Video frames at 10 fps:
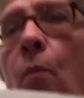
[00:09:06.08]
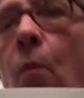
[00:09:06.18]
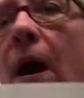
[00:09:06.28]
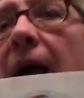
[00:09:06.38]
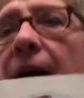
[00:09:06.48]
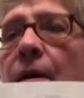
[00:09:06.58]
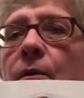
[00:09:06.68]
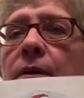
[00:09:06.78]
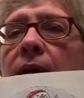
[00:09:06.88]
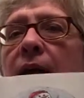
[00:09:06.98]
wow,
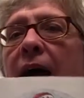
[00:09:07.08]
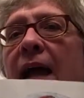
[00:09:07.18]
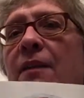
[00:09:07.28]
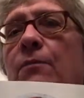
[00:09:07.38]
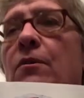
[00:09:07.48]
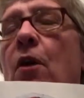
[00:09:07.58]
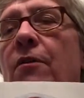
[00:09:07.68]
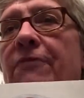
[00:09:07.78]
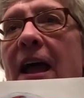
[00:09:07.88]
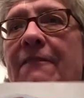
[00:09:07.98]
I don't know
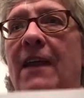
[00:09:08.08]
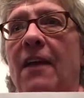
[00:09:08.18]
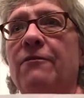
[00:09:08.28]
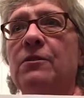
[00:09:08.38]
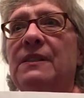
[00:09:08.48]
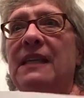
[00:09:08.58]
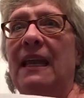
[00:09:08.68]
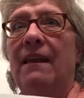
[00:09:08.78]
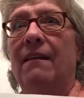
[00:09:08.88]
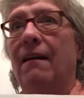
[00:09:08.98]
if I've ever
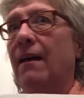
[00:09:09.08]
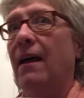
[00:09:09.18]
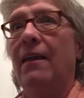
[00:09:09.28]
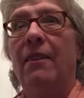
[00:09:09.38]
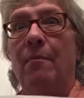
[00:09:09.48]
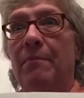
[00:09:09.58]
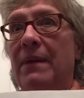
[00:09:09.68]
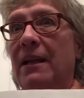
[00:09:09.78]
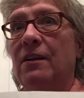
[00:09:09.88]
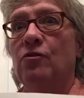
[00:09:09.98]
seen the
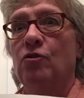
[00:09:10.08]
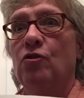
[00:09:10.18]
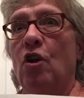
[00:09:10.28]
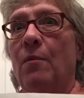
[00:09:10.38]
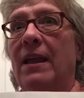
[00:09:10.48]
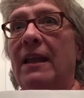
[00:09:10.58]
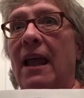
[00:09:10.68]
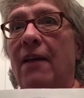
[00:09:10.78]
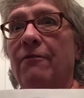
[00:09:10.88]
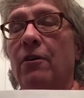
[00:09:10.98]
biggest snowman
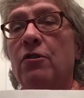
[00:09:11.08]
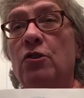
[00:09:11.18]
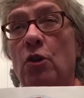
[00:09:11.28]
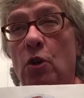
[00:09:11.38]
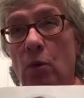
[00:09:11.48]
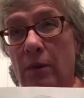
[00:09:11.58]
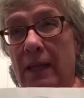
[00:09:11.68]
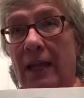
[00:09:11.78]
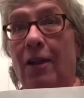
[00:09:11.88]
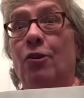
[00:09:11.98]
ever. Do you
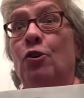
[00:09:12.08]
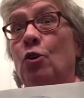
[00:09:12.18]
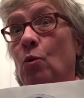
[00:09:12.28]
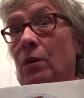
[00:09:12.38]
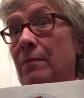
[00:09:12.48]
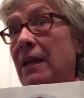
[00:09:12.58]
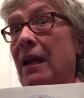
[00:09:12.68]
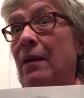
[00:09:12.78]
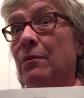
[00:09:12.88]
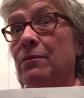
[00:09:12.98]
think you would be
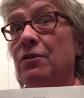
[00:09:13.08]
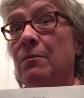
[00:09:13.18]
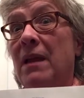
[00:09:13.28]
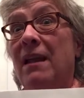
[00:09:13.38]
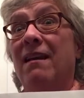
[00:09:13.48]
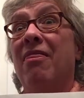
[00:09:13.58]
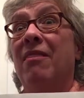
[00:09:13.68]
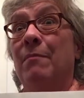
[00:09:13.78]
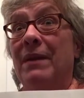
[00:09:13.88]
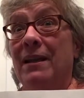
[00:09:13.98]
able to make
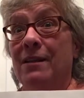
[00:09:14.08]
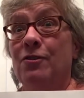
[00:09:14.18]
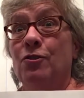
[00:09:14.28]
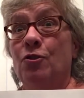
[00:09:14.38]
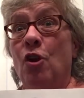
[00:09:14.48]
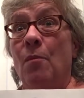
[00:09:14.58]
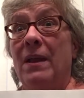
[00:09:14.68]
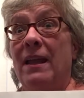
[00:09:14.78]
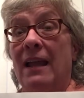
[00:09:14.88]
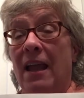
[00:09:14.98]
the biggest
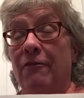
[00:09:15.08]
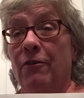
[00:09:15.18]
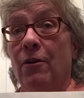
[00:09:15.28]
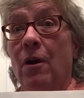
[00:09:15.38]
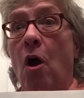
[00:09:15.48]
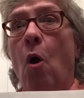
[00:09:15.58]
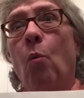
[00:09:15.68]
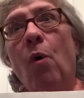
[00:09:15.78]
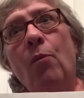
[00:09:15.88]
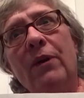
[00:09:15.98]
snowman ever?
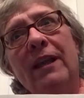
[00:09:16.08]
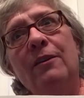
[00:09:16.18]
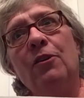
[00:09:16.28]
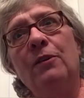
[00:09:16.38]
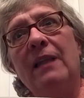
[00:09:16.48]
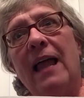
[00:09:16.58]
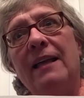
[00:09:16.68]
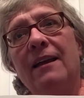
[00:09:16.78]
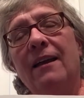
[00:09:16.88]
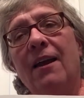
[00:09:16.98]
What would it look
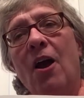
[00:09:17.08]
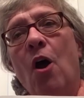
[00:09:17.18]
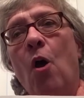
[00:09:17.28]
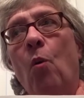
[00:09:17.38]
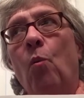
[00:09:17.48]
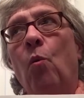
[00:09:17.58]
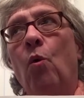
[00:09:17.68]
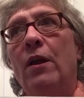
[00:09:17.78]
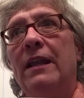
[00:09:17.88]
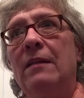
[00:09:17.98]
like?
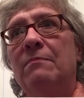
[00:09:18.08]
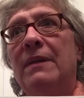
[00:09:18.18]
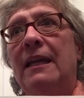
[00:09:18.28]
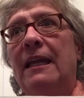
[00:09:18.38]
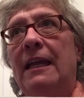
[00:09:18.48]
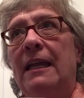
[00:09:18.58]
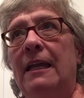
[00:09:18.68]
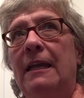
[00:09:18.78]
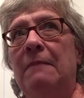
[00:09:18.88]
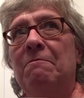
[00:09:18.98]
Would it
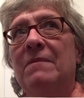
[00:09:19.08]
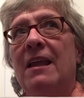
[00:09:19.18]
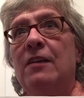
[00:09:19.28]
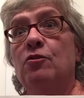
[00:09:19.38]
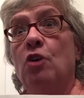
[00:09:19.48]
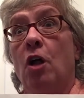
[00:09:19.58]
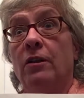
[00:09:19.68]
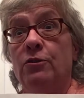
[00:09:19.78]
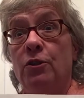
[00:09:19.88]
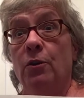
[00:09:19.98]
be as tall
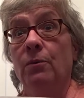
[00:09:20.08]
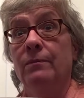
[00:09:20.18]
as you?